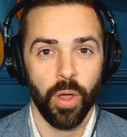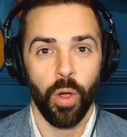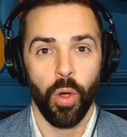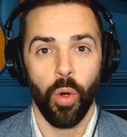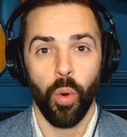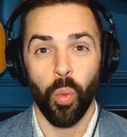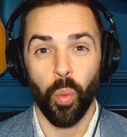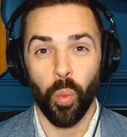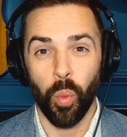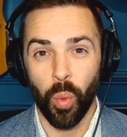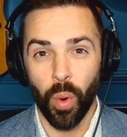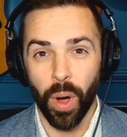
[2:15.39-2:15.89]

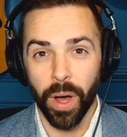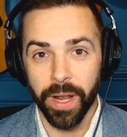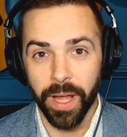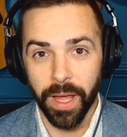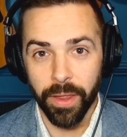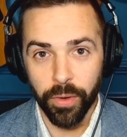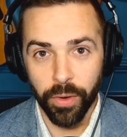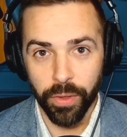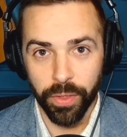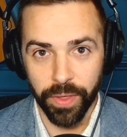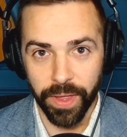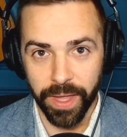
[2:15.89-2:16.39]
One
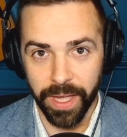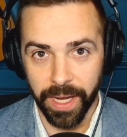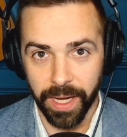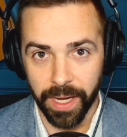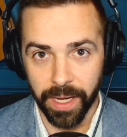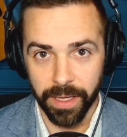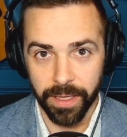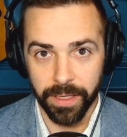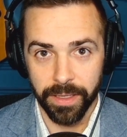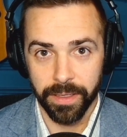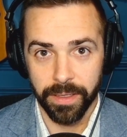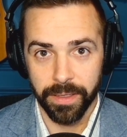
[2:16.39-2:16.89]
other
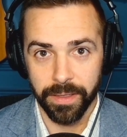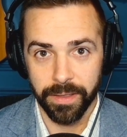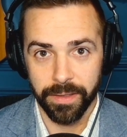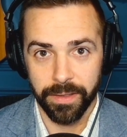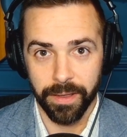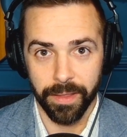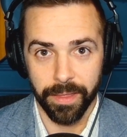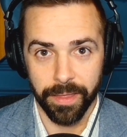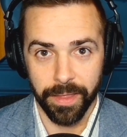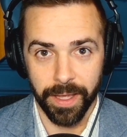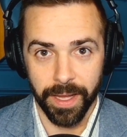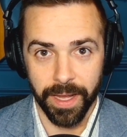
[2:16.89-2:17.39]
thing
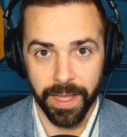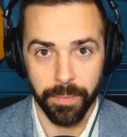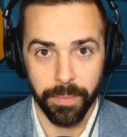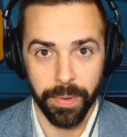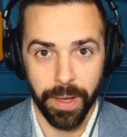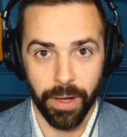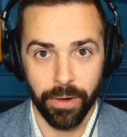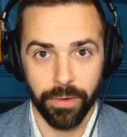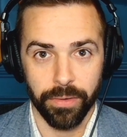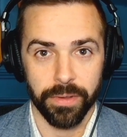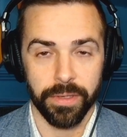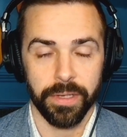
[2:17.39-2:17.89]
to think
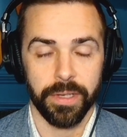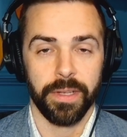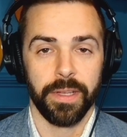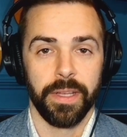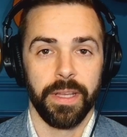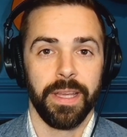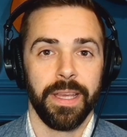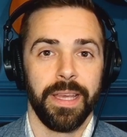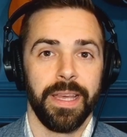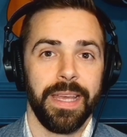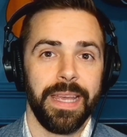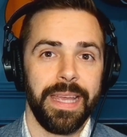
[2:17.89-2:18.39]
about
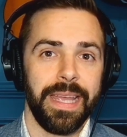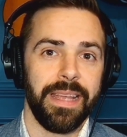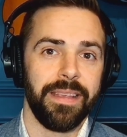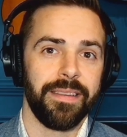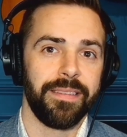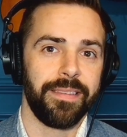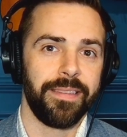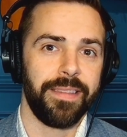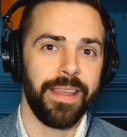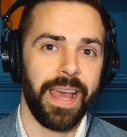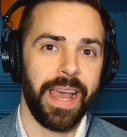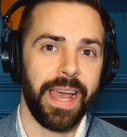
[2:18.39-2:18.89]

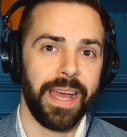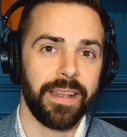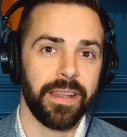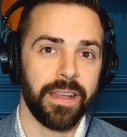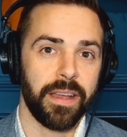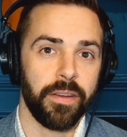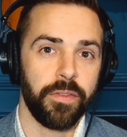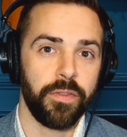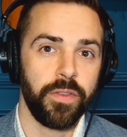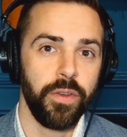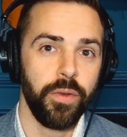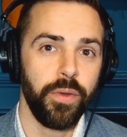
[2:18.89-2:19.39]
is that
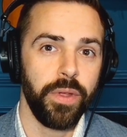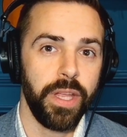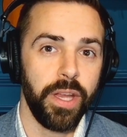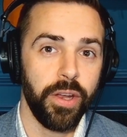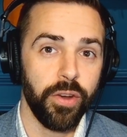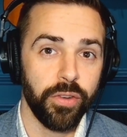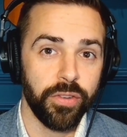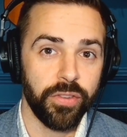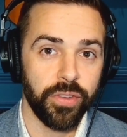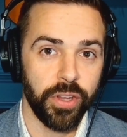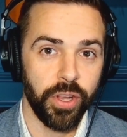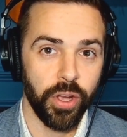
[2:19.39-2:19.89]
a few
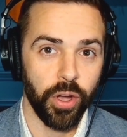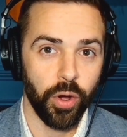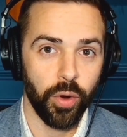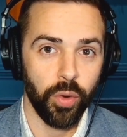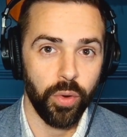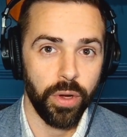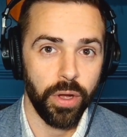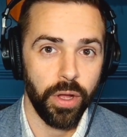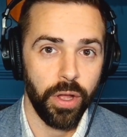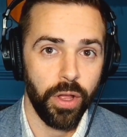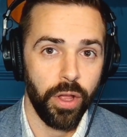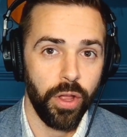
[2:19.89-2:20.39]
years
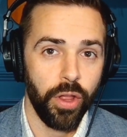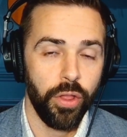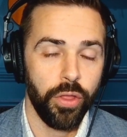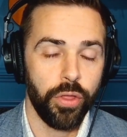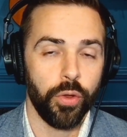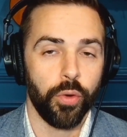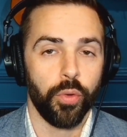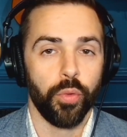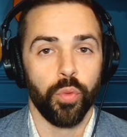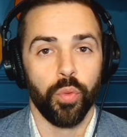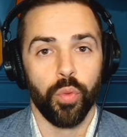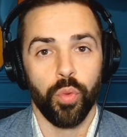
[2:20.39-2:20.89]
ago,
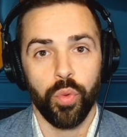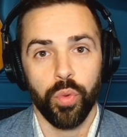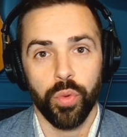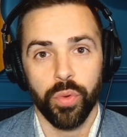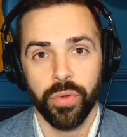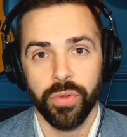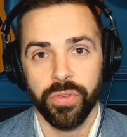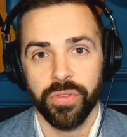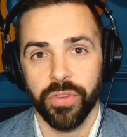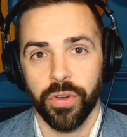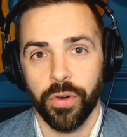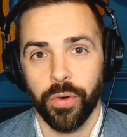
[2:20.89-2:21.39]
the
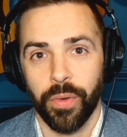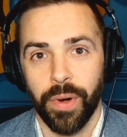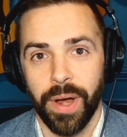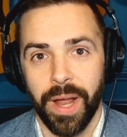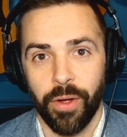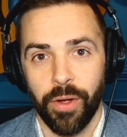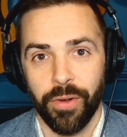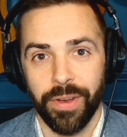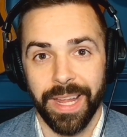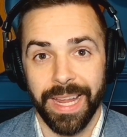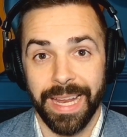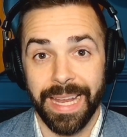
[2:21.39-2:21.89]
rules
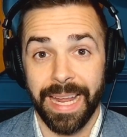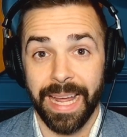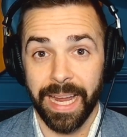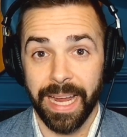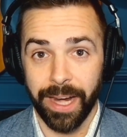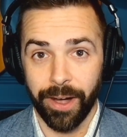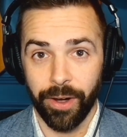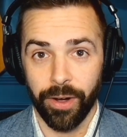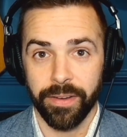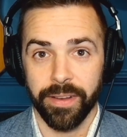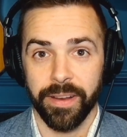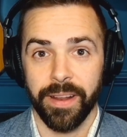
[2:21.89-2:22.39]
around
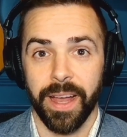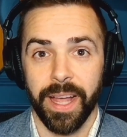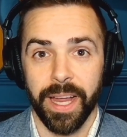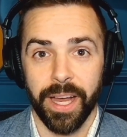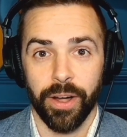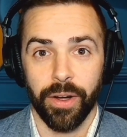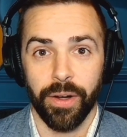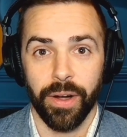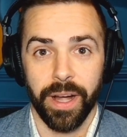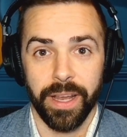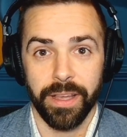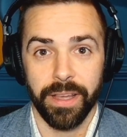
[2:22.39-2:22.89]
inherited
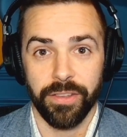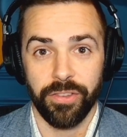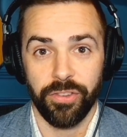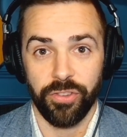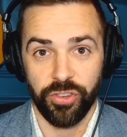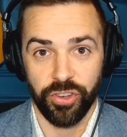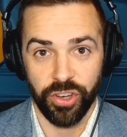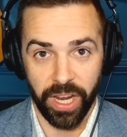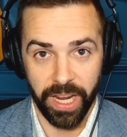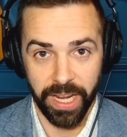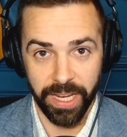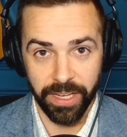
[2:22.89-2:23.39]
IRAs
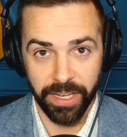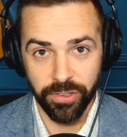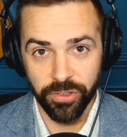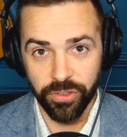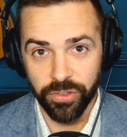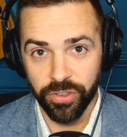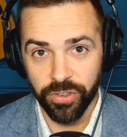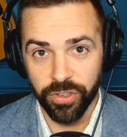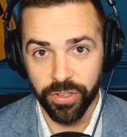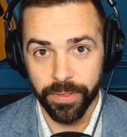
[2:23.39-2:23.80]
changed.